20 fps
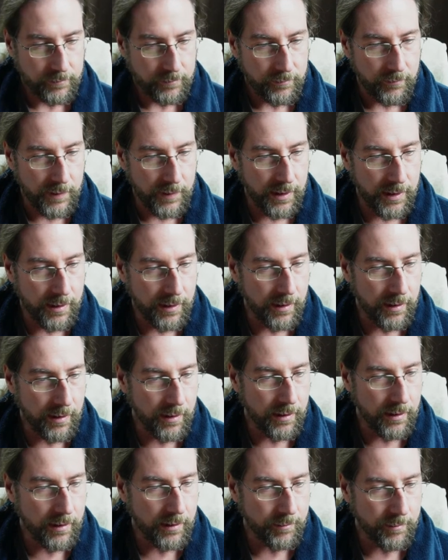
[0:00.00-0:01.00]

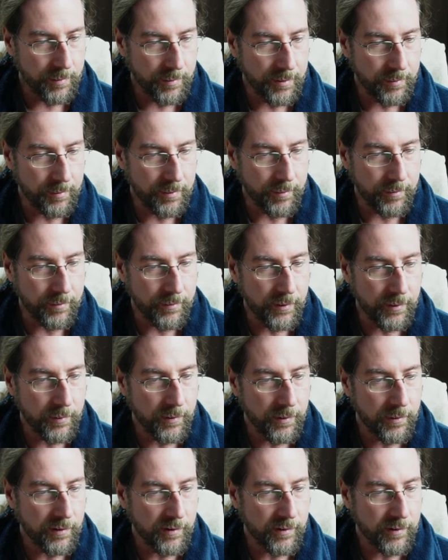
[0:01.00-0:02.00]
Uh, but but but what do I
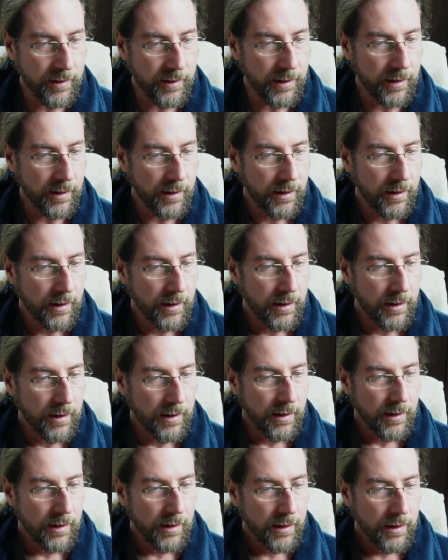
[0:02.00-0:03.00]
want to say?
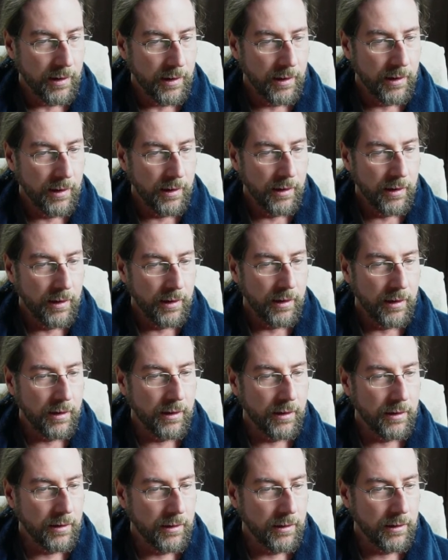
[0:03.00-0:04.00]

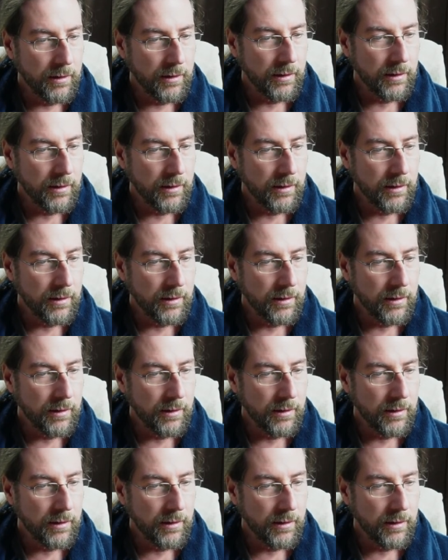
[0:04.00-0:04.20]
Uh,